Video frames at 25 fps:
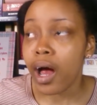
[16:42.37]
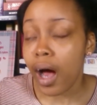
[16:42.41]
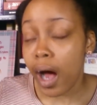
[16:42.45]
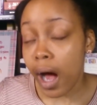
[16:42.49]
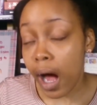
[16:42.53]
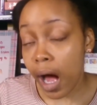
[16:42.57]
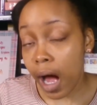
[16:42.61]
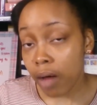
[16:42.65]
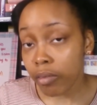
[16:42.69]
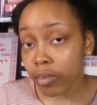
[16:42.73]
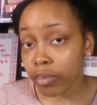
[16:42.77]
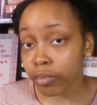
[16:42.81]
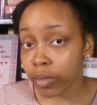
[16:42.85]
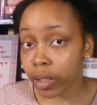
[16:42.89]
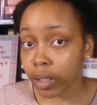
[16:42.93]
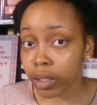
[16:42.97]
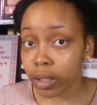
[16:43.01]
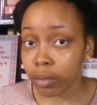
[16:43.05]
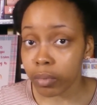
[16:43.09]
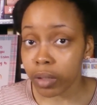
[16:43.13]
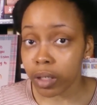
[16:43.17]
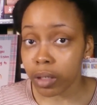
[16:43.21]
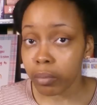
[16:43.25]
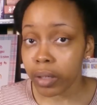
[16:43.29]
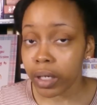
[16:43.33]
I haven't read
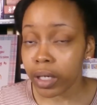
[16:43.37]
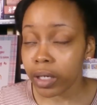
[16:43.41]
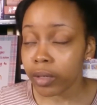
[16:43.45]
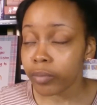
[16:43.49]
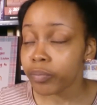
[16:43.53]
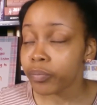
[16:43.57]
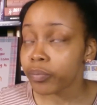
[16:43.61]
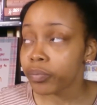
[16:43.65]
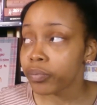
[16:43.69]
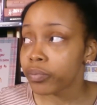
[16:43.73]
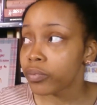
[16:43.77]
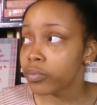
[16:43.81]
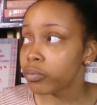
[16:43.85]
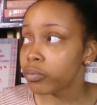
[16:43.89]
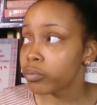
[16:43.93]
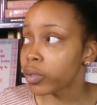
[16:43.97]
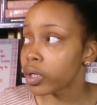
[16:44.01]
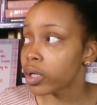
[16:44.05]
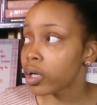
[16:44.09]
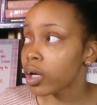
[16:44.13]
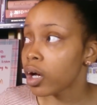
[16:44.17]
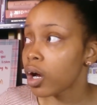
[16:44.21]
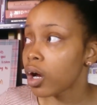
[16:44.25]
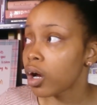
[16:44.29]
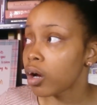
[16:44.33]
them in a minute,
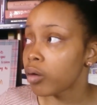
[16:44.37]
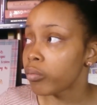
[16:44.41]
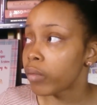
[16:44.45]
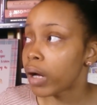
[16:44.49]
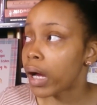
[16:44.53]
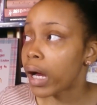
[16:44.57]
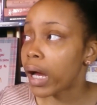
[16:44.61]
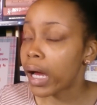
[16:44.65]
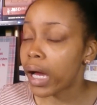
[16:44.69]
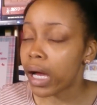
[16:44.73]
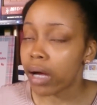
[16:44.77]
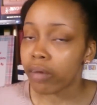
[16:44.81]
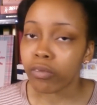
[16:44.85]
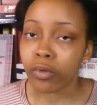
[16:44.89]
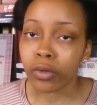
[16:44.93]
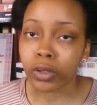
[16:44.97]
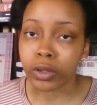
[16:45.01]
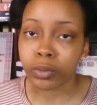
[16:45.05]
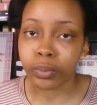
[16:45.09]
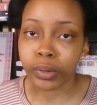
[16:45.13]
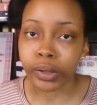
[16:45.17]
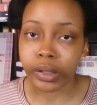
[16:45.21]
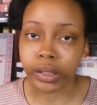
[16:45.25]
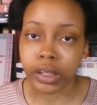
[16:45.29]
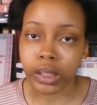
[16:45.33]
but um, I have
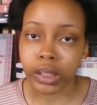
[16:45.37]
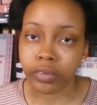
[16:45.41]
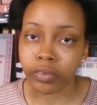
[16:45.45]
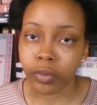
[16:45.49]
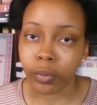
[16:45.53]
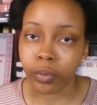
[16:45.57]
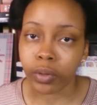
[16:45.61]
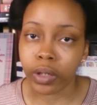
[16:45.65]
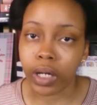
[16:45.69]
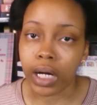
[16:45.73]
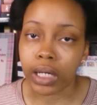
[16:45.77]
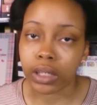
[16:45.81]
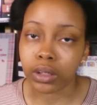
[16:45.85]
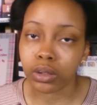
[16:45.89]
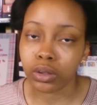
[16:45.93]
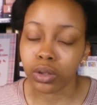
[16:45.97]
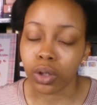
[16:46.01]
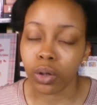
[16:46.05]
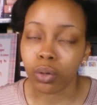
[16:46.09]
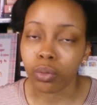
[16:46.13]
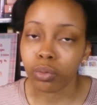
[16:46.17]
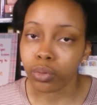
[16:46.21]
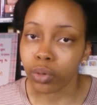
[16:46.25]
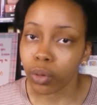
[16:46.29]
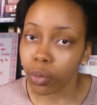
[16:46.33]
those prayers for when I
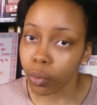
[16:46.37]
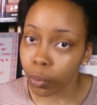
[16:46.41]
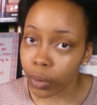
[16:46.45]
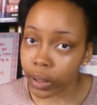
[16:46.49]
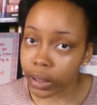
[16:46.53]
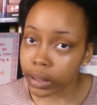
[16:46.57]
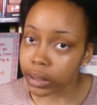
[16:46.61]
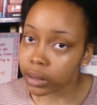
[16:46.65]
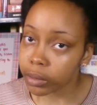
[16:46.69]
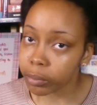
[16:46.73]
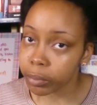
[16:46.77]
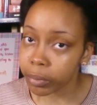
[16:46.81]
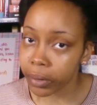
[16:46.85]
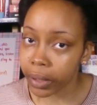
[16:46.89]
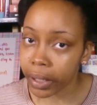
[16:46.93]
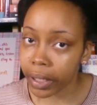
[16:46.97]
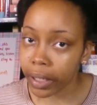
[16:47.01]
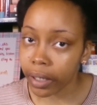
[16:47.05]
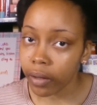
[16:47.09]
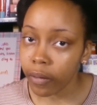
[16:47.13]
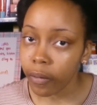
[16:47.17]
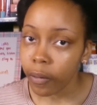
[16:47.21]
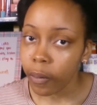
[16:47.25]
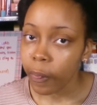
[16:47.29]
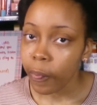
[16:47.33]
don't know what to
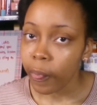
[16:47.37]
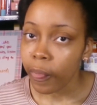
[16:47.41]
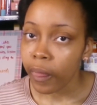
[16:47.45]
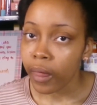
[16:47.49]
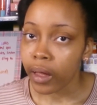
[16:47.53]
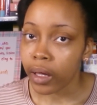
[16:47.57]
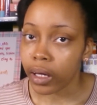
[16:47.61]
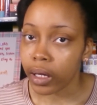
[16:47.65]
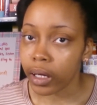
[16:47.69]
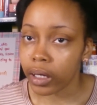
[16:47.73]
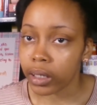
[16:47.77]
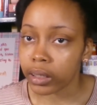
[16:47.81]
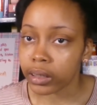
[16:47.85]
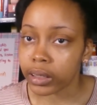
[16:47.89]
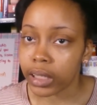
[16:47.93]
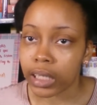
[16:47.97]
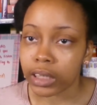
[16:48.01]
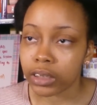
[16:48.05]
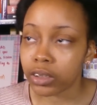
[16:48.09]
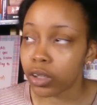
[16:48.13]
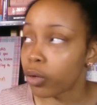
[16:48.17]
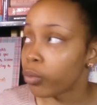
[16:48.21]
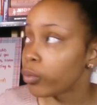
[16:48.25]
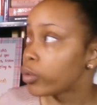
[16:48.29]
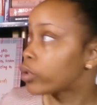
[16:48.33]
pray and
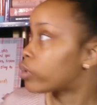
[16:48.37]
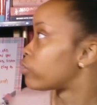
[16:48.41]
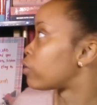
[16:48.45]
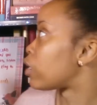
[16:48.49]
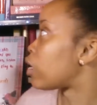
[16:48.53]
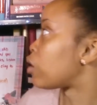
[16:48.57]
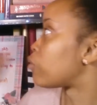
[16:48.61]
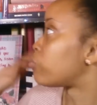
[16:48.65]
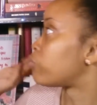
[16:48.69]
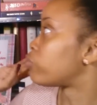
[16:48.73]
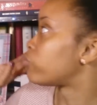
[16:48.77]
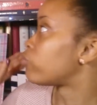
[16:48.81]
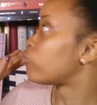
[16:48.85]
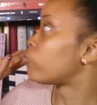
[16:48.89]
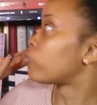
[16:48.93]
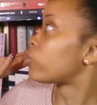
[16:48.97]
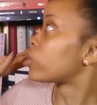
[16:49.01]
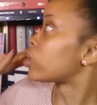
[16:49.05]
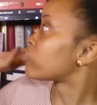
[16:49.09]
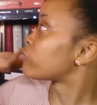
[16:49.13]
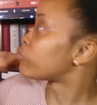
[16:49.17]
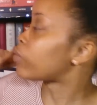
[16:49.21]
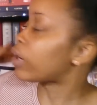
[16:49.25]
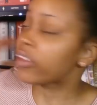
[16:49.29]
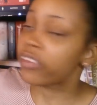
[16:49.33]
I don't want to grab
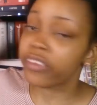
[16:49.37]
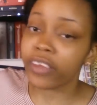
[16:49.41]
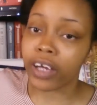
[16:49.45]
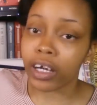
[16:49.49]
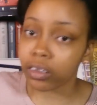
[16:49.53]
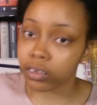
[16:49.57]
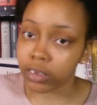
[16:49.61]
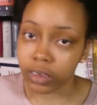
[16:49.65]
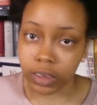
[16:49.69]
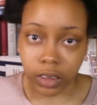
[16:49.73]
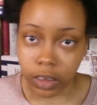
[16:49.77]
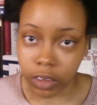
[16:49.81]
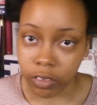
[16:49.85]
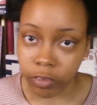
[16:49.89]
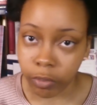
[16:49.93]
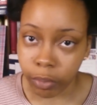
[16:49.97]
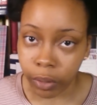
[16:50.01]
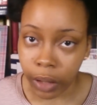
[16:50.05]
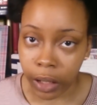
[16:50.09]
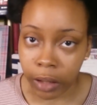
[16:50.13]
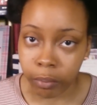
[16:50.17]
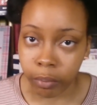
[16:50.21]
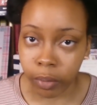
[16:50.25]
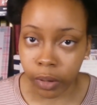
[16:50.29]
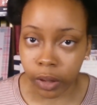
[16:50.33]
one of my thousands of
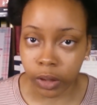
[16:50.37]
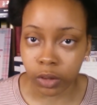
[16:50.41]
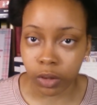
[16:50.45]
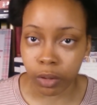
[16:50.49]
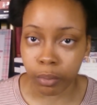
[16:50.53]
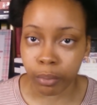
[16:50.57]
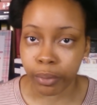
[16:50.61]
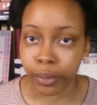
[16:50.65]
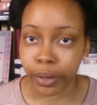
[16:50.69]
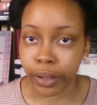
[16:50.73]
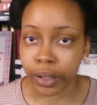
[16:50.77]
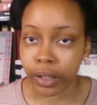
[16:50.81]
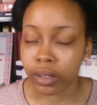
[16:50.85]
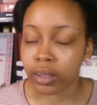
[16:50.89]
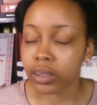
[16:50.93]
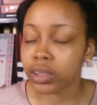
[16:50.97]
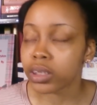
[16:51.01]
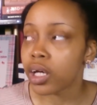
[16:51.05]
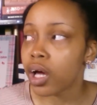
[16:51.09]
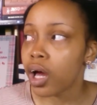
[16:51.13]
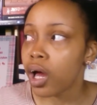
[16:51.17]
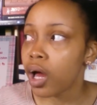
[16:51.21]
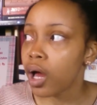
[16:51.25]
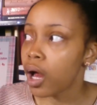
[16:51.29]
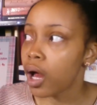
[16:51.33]
like books on
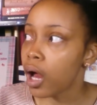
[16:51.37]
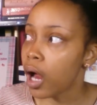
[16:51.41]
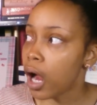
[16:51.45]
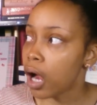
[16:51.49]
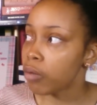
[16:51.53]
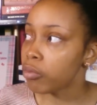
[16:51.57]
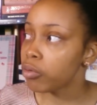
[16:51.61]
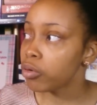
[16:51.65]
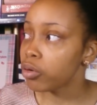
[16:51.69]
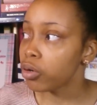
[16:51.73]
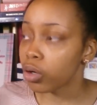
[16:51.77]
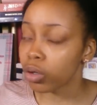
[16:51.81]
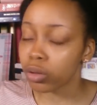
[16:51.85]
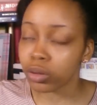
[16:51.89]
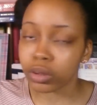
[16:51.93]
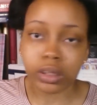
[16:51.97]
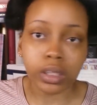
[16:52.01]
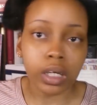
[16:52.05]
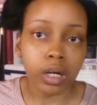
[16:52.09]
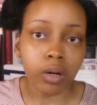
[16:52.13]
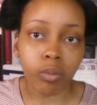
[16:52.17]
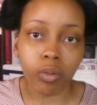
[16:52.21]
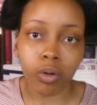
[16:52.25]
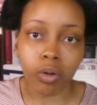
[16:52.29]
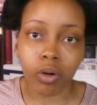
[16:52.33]
prayers, I will go to
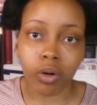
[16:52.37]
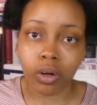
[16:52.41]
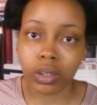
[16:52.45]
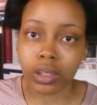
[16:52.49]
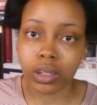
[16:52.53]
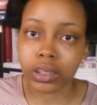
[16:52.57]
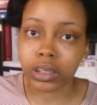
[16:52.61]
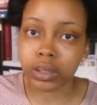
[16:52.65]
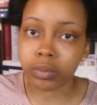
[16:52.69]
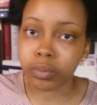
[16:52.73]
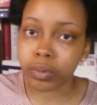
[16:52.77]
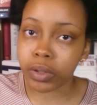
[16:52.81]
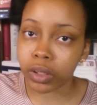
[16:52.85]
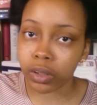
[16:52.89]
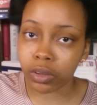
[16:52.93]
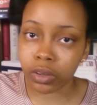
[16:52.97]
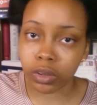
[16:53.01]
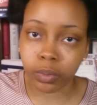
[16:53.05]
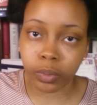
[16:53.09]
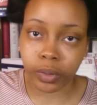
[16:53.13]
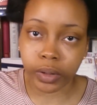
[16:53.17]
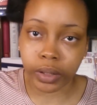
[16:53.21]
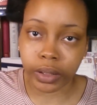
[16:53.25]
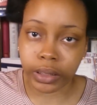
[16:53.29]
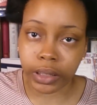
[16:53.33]
that wall and speak
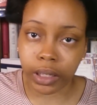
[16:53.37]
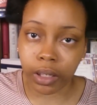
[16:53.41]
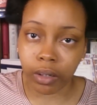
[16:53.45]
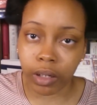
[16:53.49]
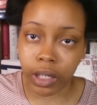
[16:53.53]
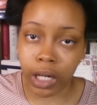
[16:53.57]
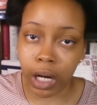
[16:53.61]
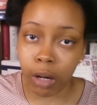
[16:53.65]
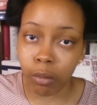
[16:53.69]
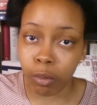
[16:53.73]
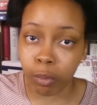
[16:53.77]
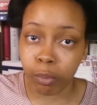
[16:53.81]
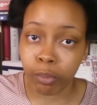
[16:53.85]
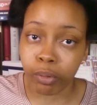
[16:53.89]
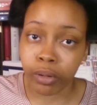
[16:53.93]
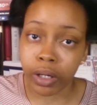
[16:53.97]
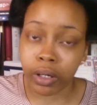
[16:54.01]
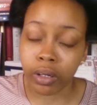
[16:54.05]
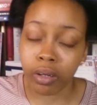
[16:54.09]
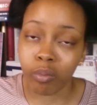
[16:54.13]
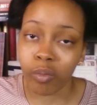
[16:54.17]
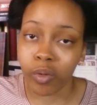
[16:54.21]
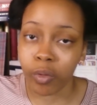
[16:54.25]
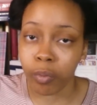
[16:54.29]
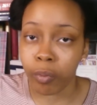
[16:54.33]
those prayers out, and I will pray
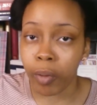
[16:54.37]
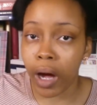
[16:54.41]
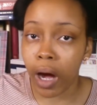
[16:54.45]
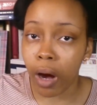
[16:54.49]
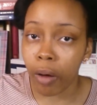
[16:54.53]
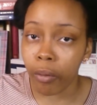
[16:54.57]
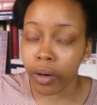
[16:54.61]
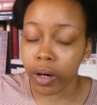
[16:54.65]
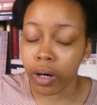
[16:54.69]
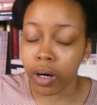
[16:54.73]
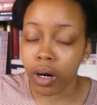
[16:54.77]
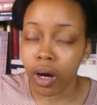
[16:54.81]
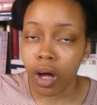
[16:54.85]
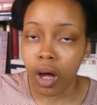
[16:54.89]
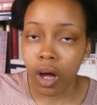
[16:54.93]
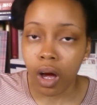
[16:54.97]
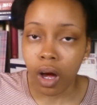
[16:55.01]
them with power.